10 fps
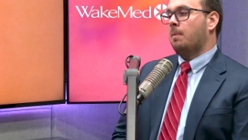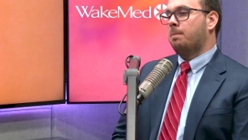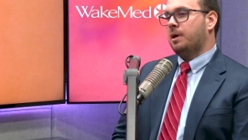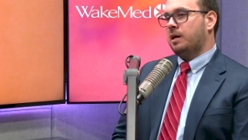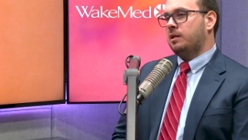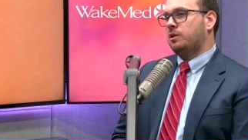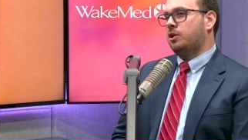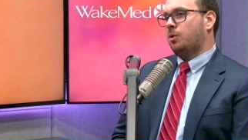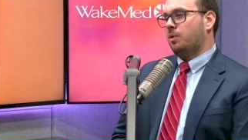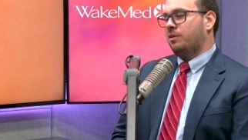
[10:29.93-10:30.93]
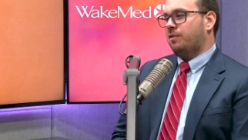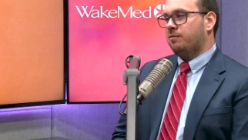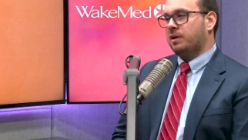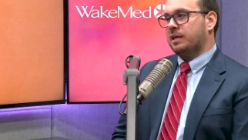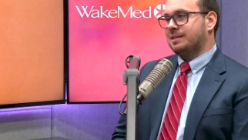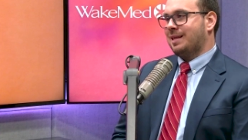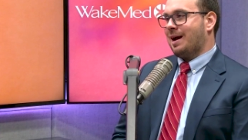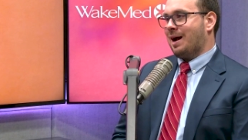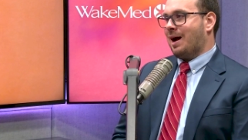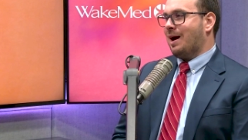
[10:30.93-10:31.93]
But, when the fever gets
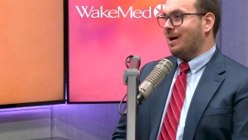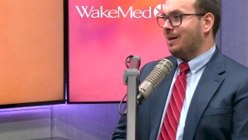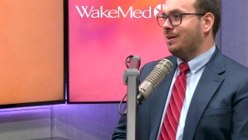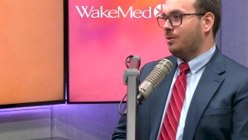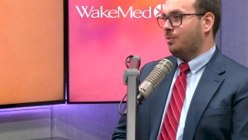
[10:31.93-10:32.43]
that high,